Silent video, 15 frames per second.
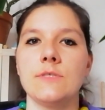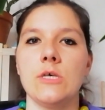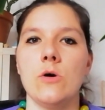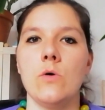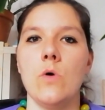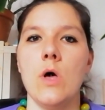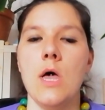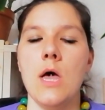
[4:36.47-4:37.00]

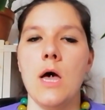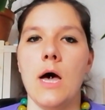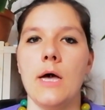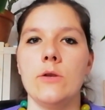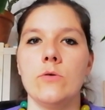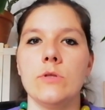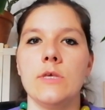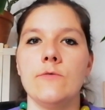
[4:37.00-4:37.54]
so
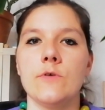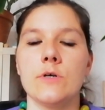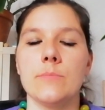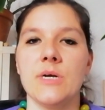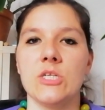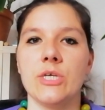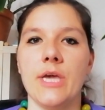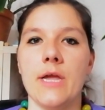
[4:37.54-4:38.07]
I don't give her
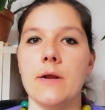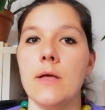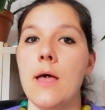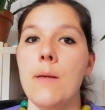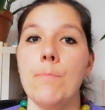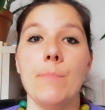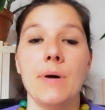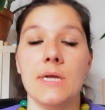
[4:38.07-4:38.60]
much care,
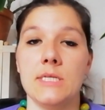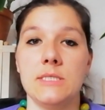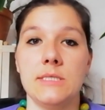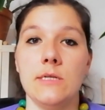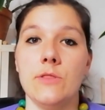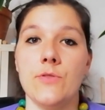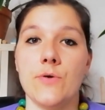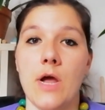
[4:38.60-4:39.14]
but it's
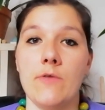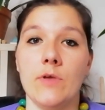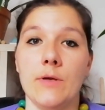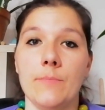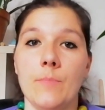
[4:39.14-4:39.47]
still thriving.